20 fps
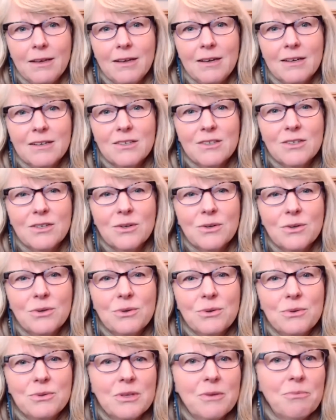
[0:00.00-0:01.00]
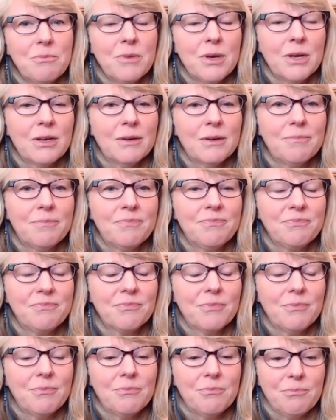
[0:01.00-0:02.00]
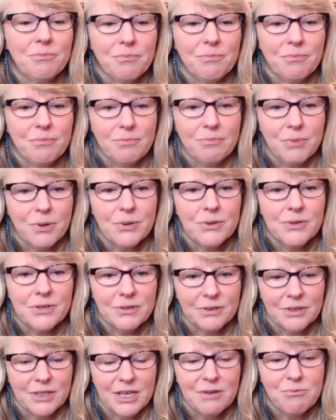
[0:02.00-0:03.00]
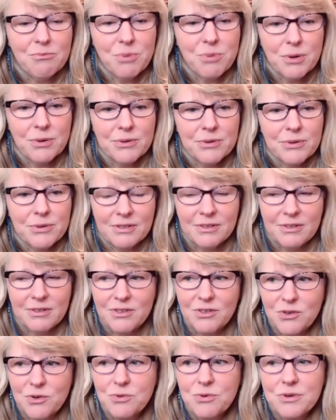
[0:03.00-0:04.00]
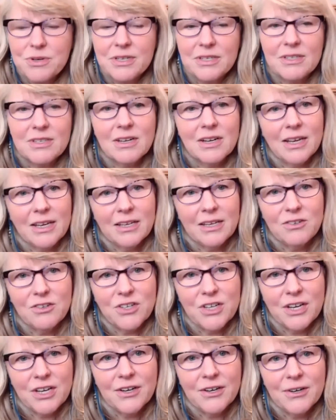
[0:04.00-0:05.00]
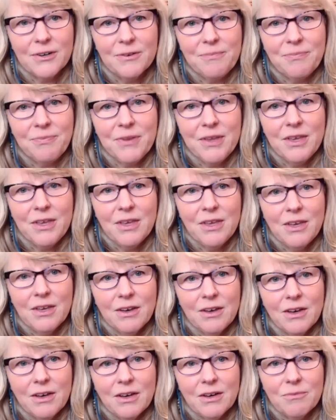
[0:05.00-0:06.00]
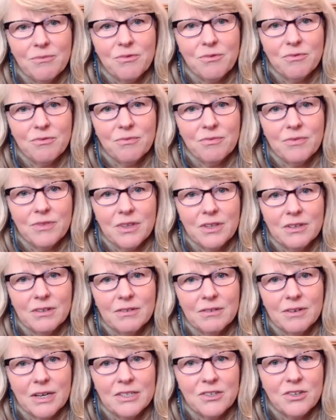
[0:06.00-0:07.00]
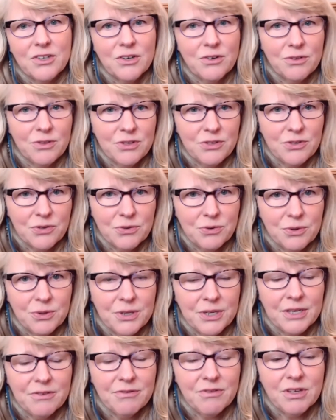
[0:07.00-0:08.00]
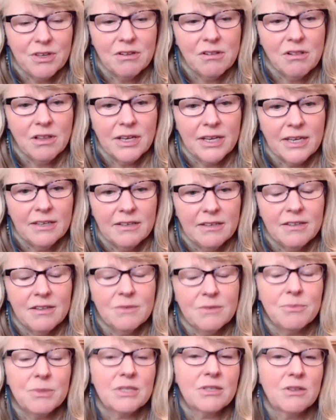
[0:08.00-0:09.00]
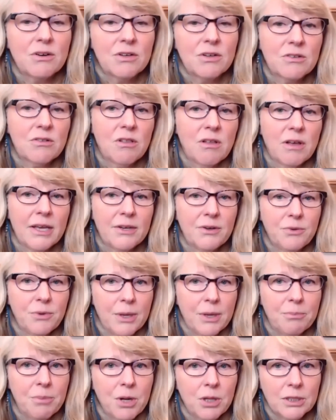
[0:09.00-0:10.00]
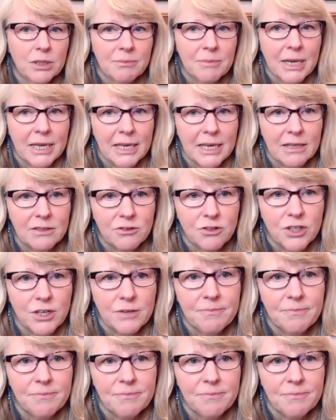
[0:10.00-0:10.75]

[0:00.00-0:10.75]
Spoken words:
So some personal in-person stories that I can share. I shared the story of the massage client who had polymyalgia,